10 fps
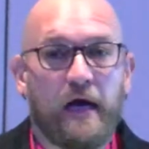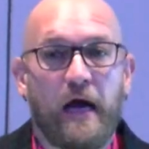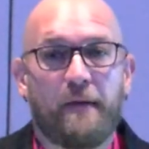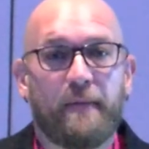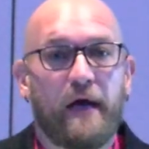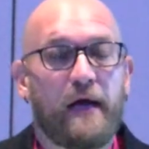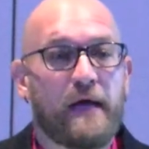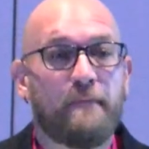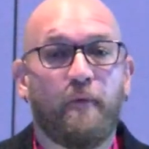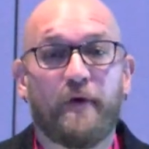
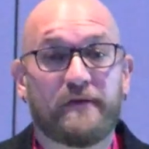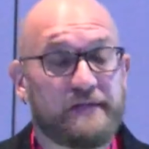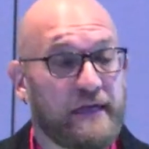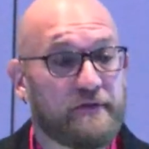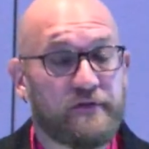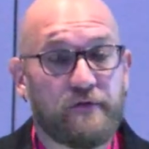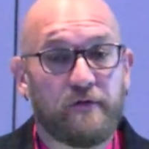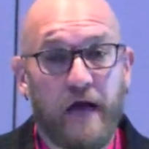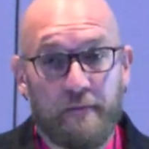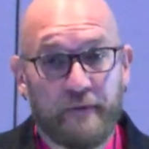It boils down
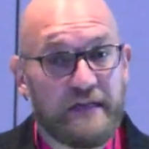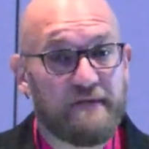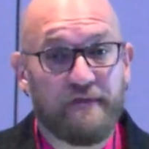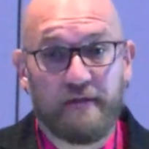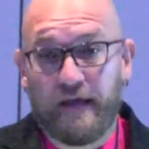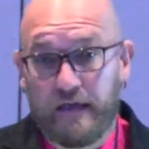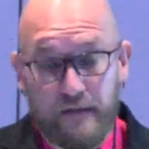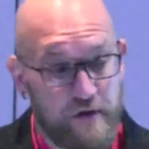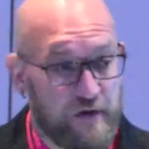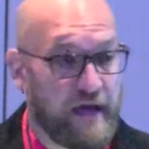to, I believe, like
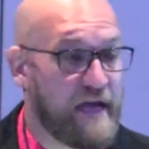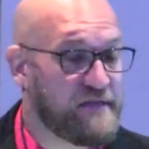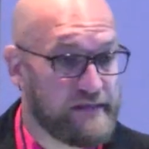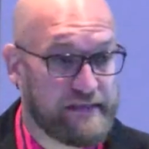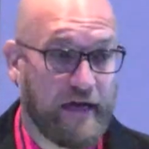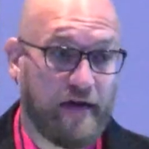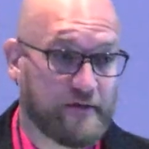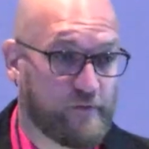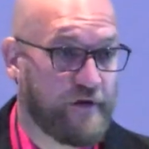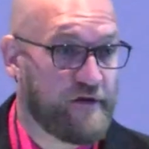communication
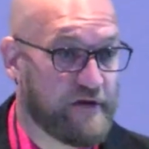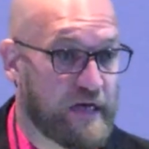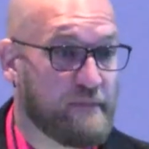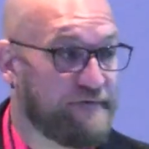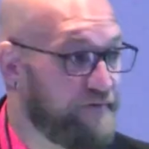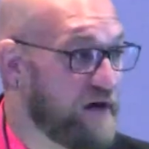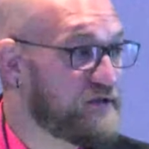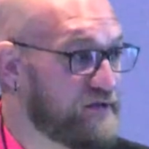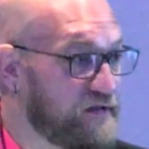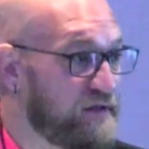styles, whether you're going to be
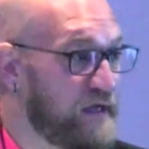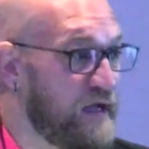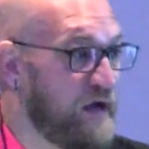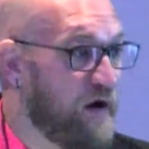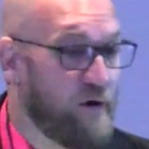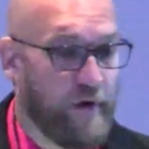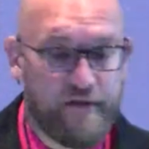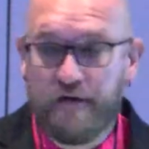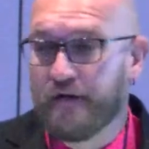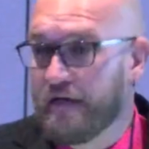functional or
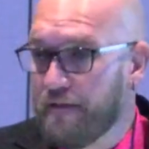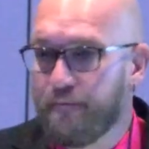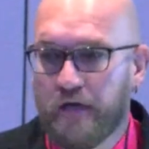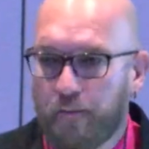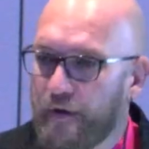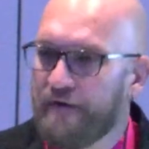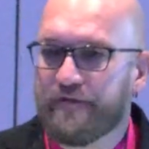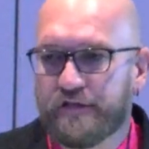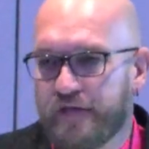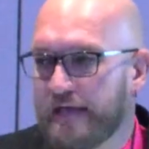whether you're going to,
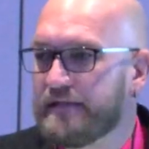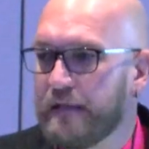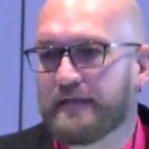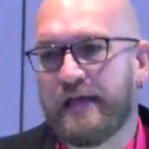puff your chest up.